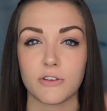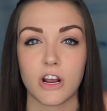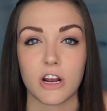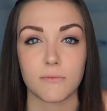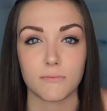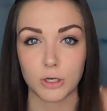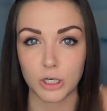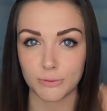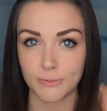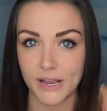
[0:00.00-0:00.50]

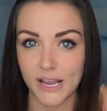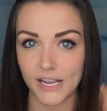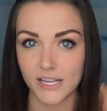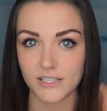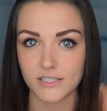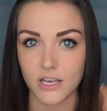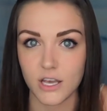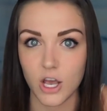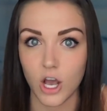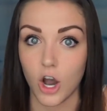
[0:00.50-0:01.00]
around
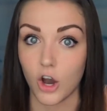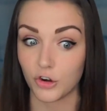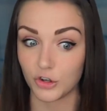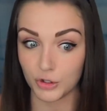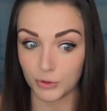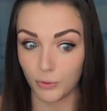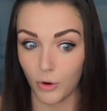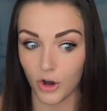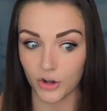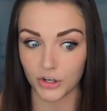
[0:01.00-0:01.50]
mermaids
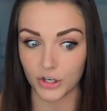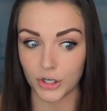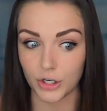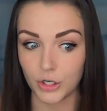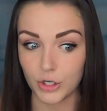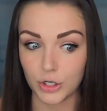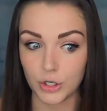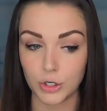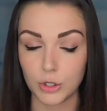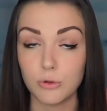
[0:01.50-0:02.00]

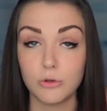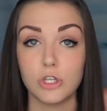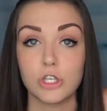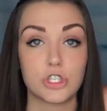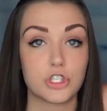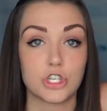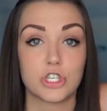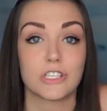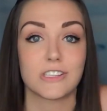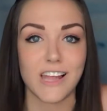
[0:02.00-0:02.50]
underwater who
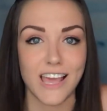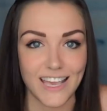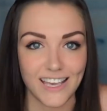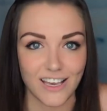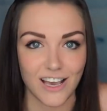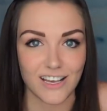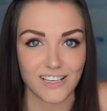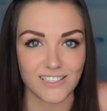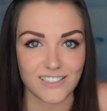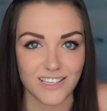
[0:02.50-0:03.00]
look just like
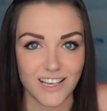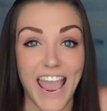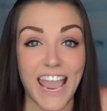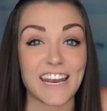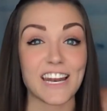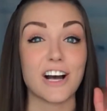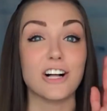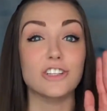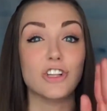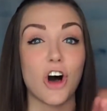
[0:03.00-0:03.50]
us.
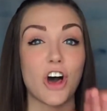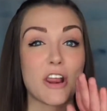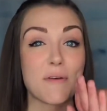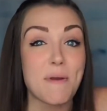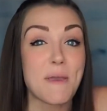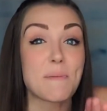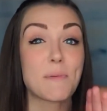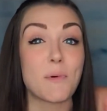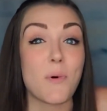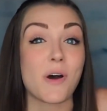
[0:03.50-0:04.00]
And a lot of
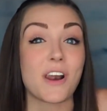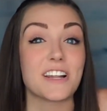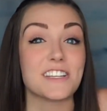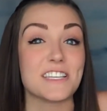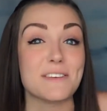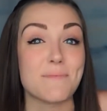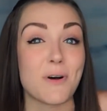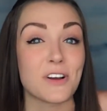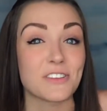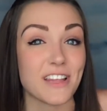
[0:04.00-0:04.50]
people want
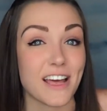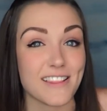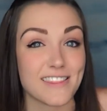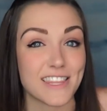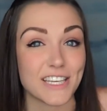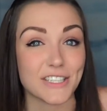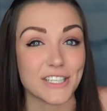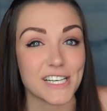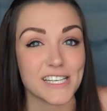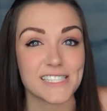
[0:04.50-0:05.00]
to debunk that
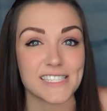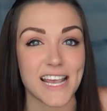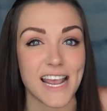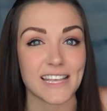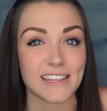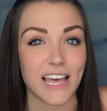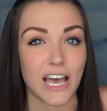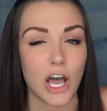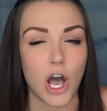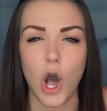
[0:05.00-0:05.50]
theory,
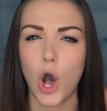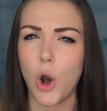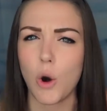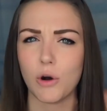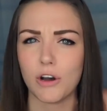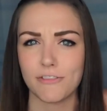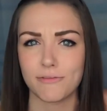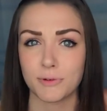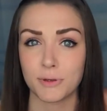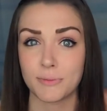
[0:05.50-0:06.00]
saying that,
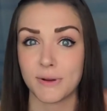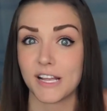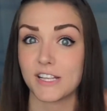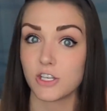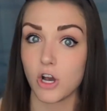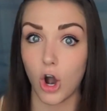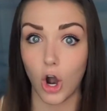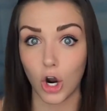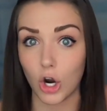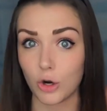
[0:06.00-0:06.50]
oh, if mermaids
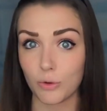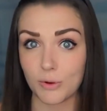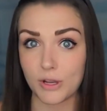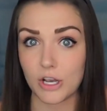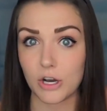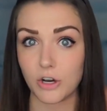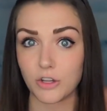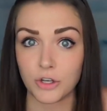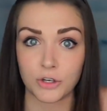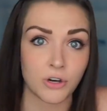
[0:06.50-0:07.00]
are
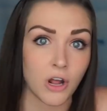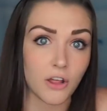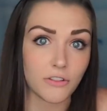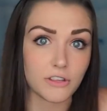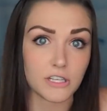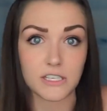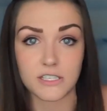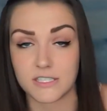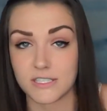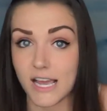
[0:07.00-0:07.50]
real, they're not
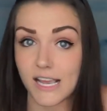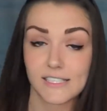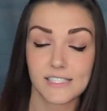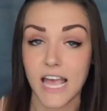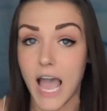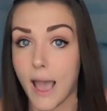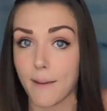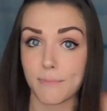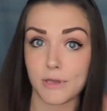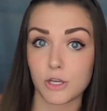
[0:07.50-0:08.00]
these nice,
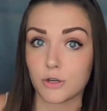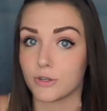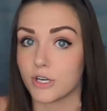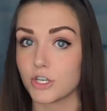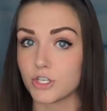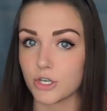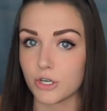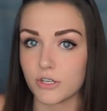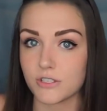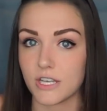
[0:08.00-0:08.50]
happy
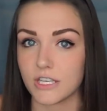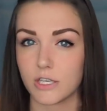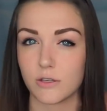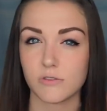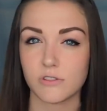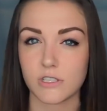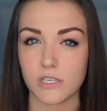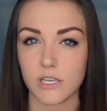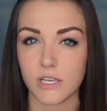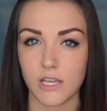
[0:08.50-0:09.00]
creatures that you
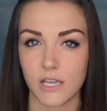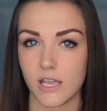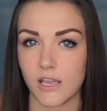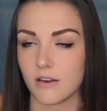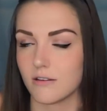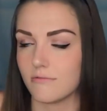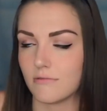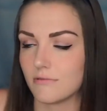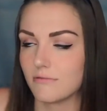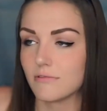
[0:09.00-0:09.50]
see
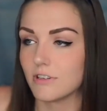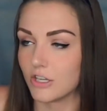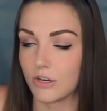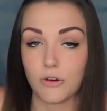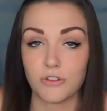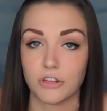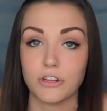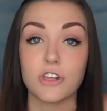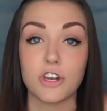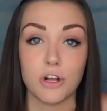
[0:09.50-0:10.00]
in, you
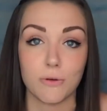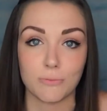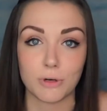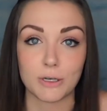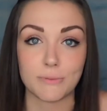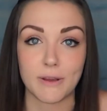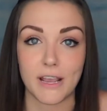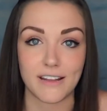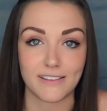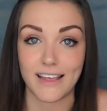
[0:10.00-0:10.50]
know, the Little
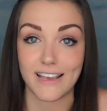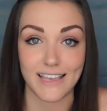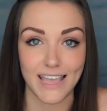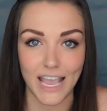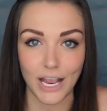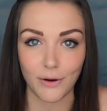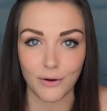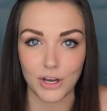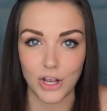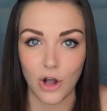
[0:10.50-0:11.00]
Mermaid, like
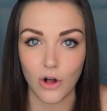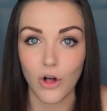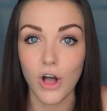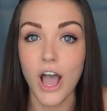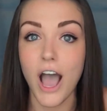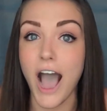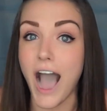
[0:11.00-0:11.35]
Ariel.